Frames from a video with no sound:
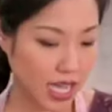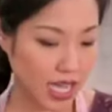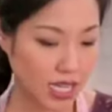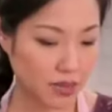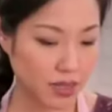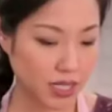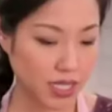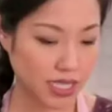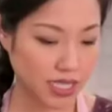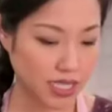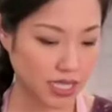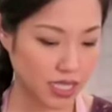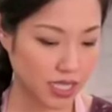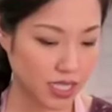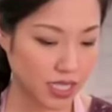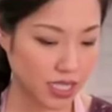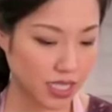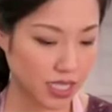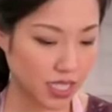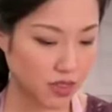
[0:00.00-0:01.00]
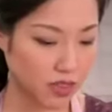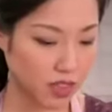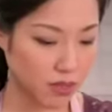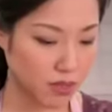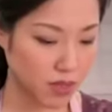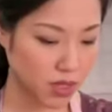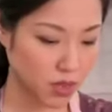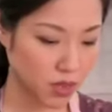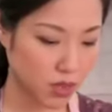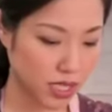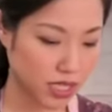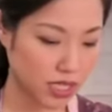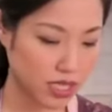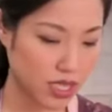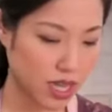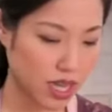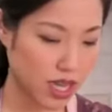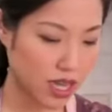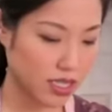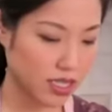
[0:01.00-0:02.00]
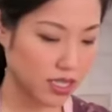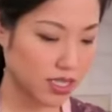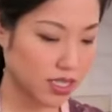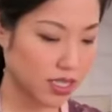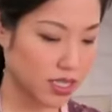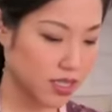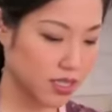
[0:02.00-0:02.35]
and I'm gonna just give them a quick toss